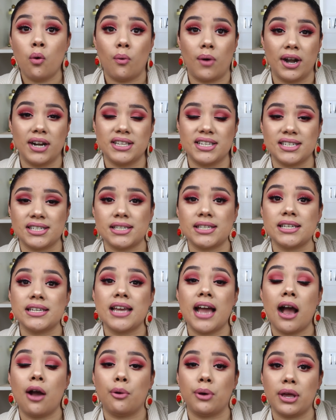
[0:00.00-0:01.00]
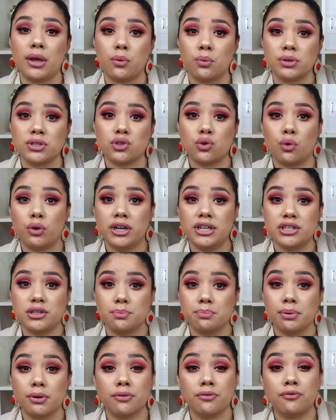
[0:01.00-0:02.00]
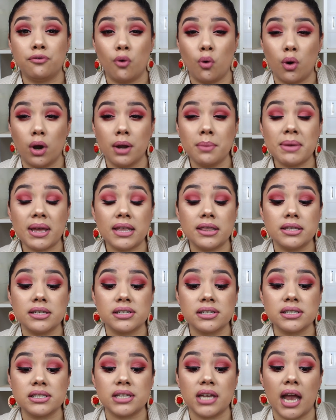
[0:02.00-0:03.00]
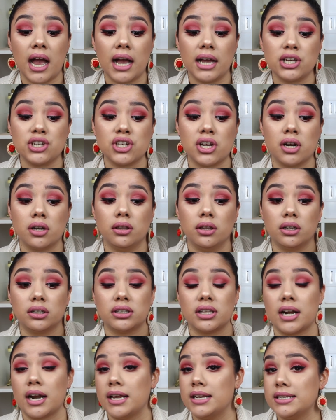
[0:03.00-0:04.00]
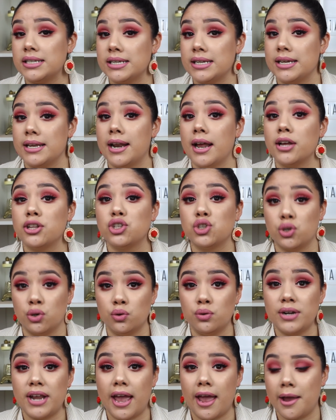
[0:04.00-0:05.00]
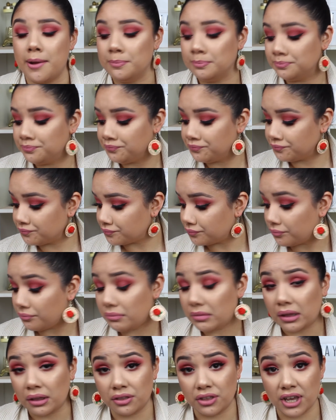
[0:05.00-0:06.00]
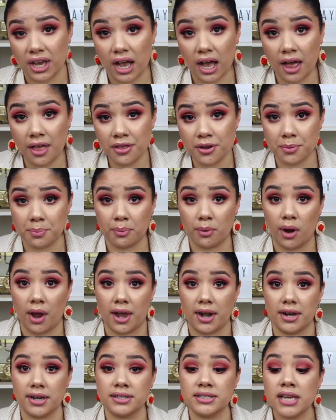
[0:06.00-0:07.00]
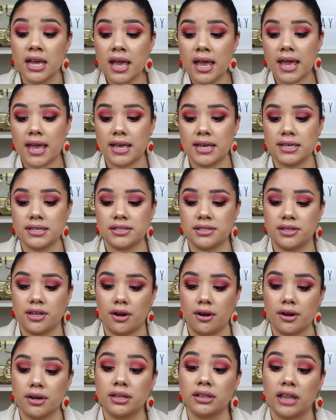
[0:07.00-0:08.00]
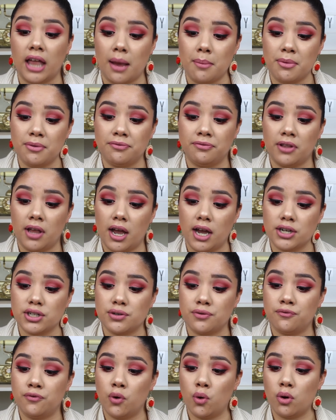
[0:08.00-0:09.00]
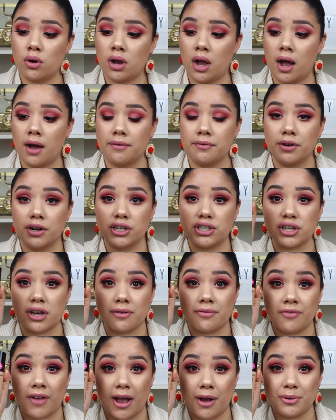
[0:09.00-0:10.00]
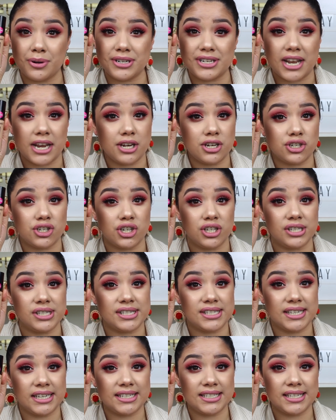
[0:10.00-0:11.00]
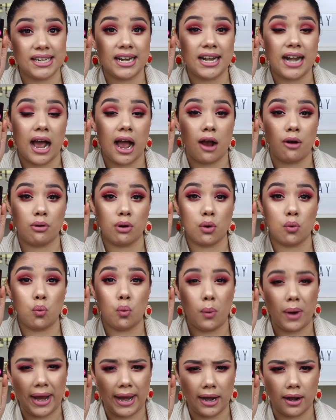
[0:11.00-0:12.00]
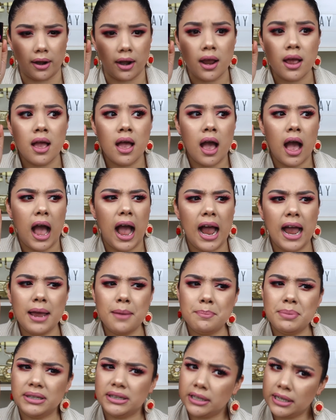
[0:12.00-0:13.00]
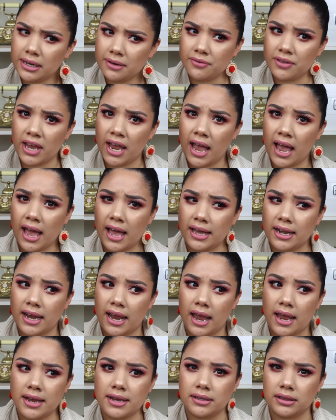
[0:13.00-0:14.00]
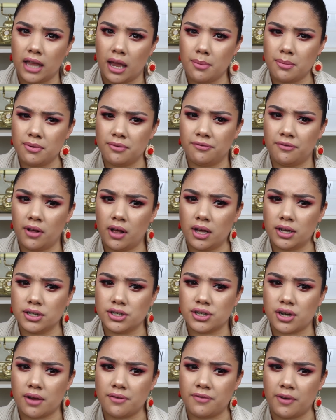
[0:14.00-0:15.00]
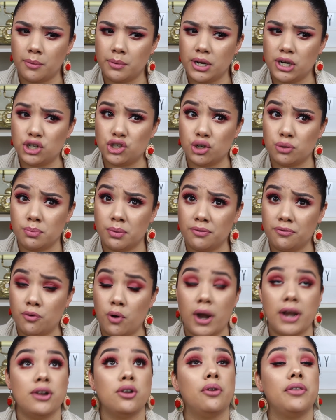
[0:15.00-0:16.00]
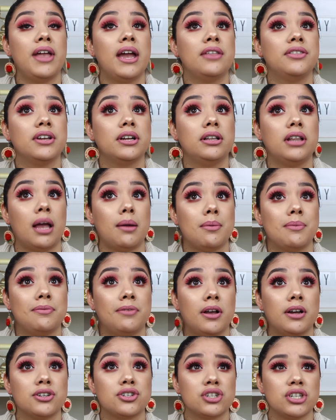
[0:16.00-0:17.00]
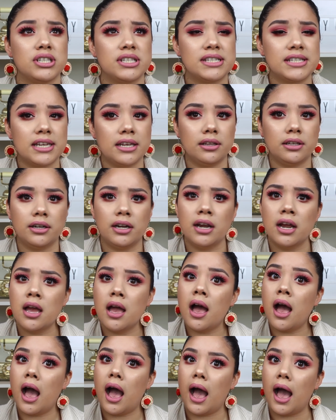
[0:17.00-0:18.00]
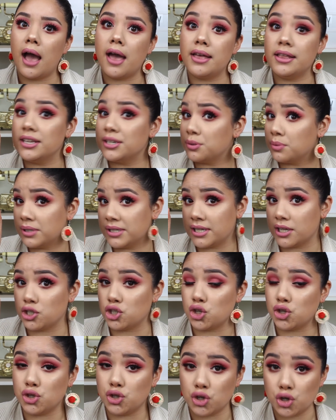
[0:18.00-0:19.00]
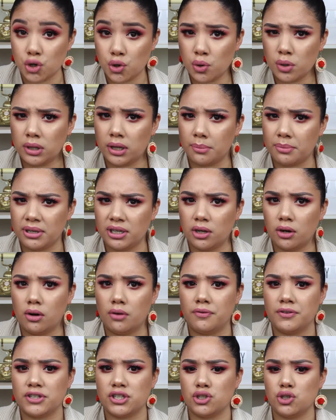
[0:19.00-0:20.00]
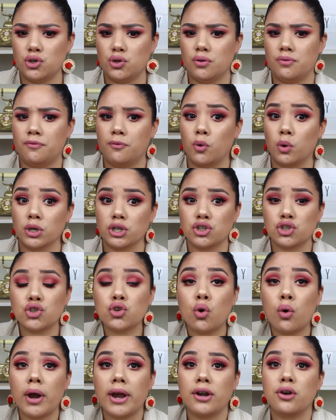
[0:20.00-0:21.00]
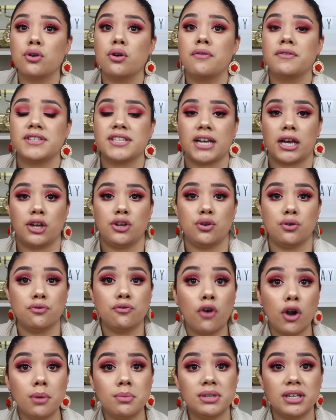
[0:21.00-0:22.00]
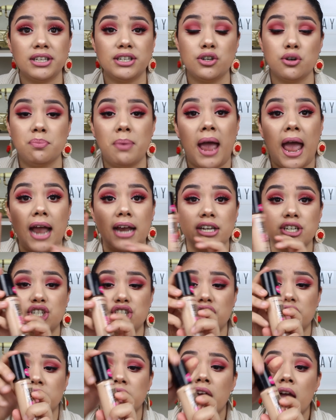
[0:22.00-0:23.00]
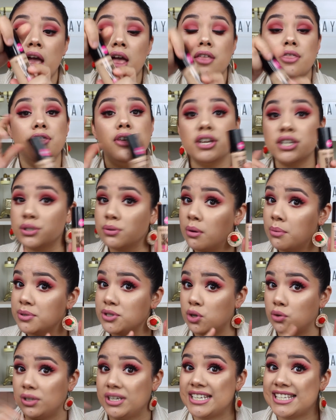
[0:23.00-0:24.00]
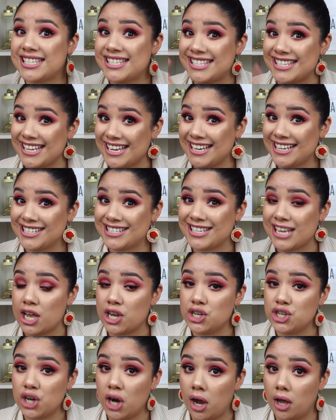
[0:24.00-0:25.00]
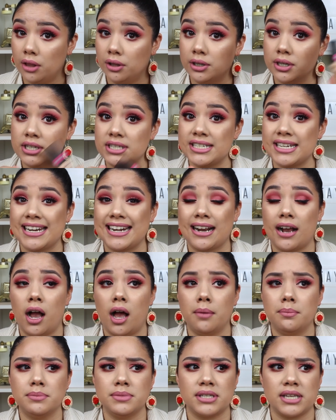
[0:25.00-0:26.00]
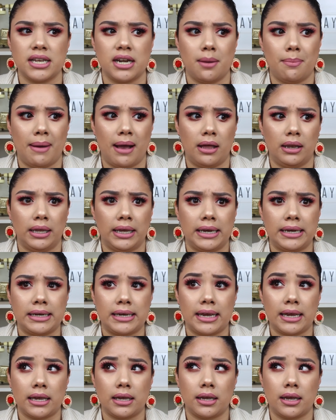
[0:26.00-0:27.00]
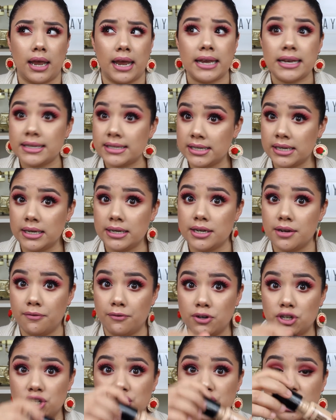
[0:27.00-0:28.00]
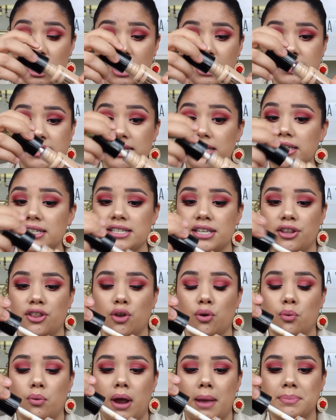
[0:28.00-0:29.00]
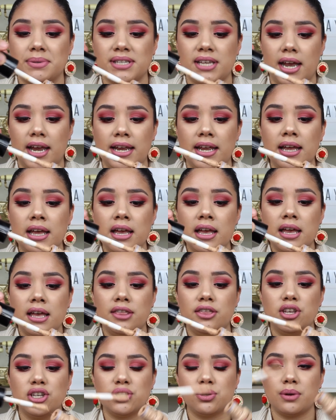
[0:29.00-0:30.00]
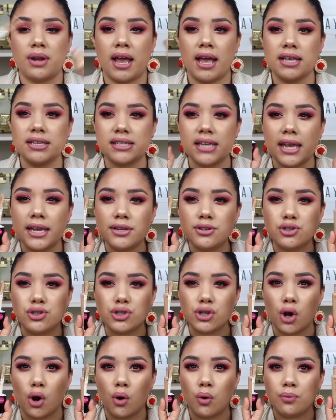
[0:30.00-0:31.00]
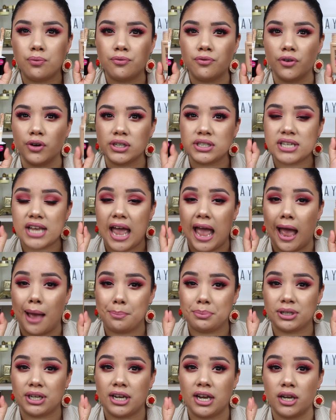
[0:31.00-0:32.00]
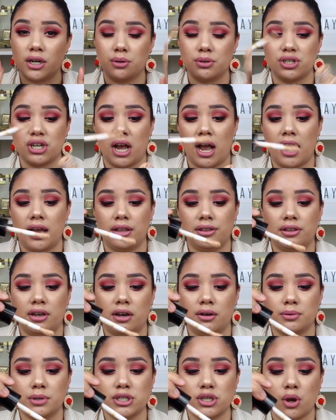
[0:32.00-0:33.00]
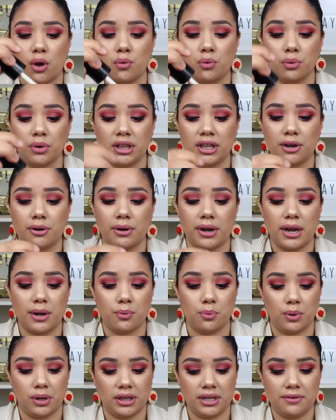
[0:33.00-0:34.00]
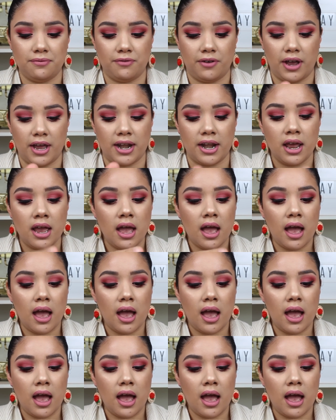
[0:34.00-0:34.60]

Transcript: wanted to see how it was going to perform. And this is the eyeshadow look that I did today. The other product is their Glamoflage Full Coverage Foundation 16-hour wear. I believe they had a Glamoflage foundation before. I know they had the Glamoflage concealer. This one says new. Let me know if it's new for sure. I don't know if it's like a new formula, new packaging. This one was only $6, and it comes in about like 18 different shades, at least on their website. And this one has a doe foot applicator, which I thought was a really great, really fun.